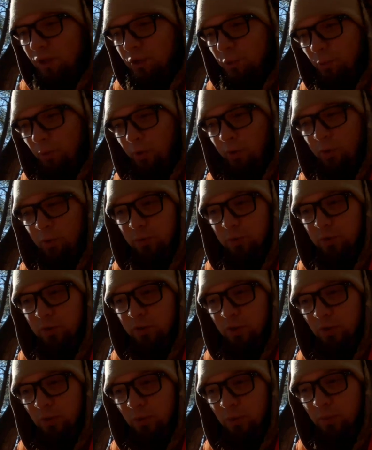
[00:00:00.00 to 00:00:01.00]
sprinkled
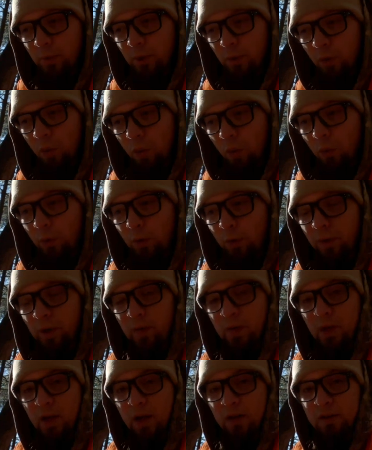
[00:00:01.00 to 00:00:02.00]
just a little bit of corn
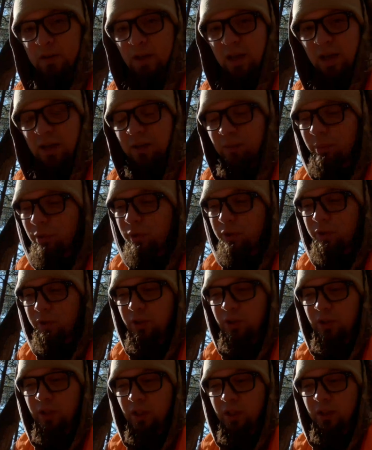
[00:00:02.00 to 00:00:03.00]
around the outside, and put
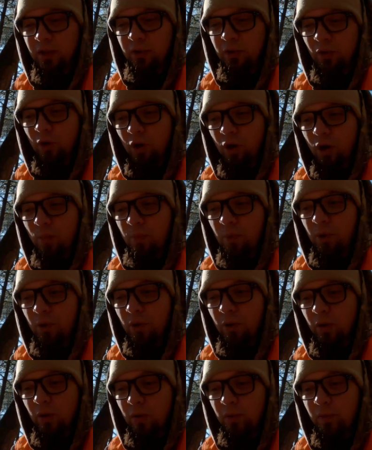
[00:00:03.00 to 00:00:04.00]
just a drop
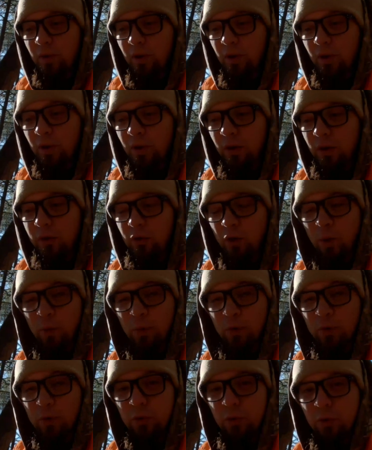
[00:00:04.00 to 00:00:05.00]

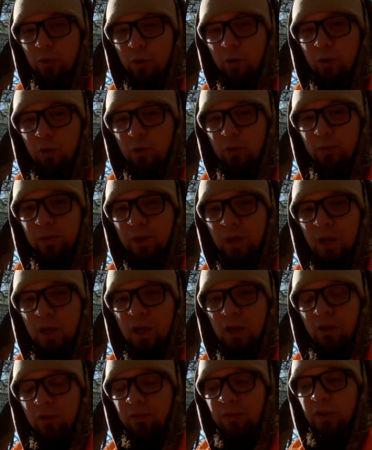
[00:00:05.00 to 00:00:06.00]
or two of
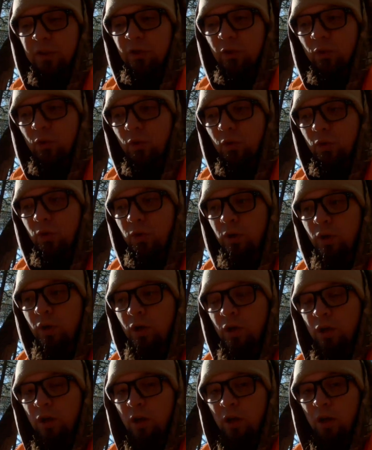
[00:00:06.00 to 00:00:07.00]
fish oil,
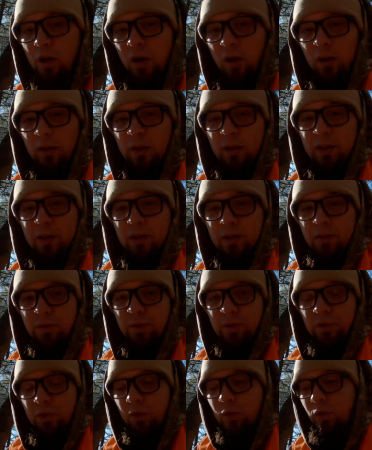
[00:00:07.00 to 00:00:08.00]
Lennon's
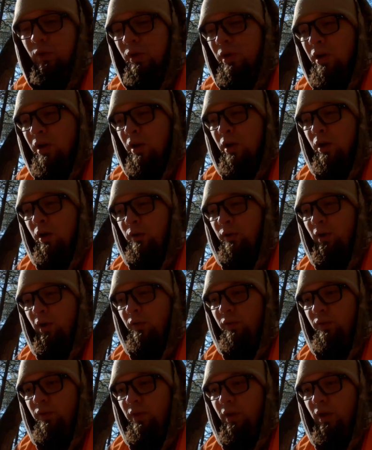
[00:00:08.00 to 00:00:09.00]
fish oil,
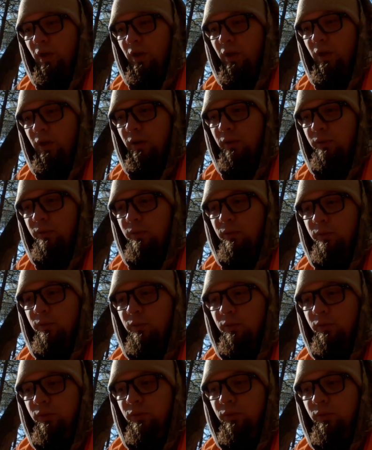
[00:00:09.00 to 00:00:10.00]
on the
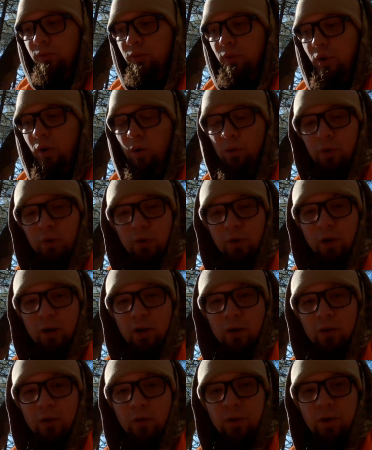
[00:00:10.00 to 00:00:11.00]

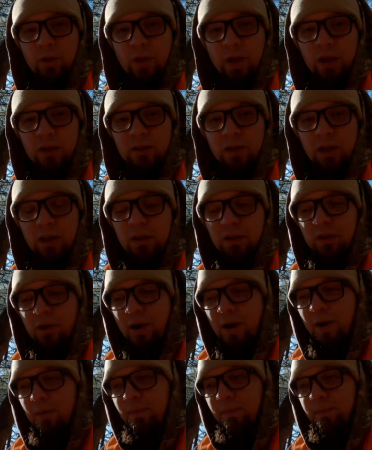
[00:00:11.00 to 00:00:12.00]
ground around the outside of the
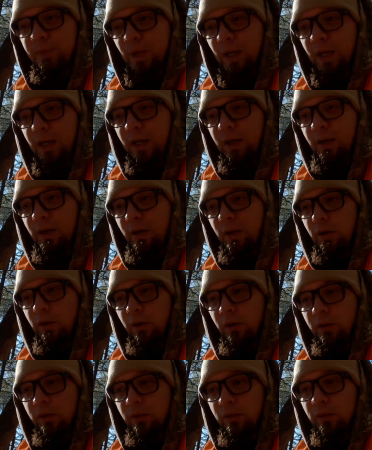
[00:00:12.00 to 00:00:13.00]
trap, and
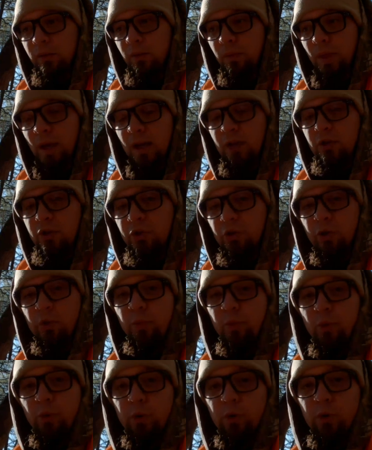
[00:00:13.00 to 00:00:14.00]
that
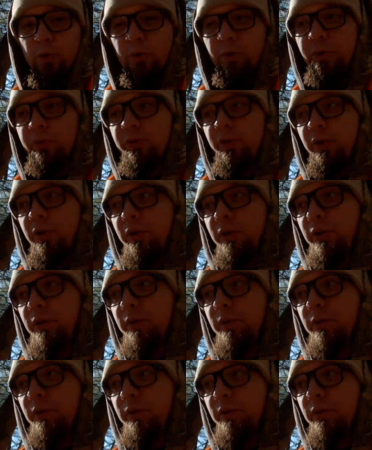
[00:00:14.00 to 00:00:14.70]
should produce.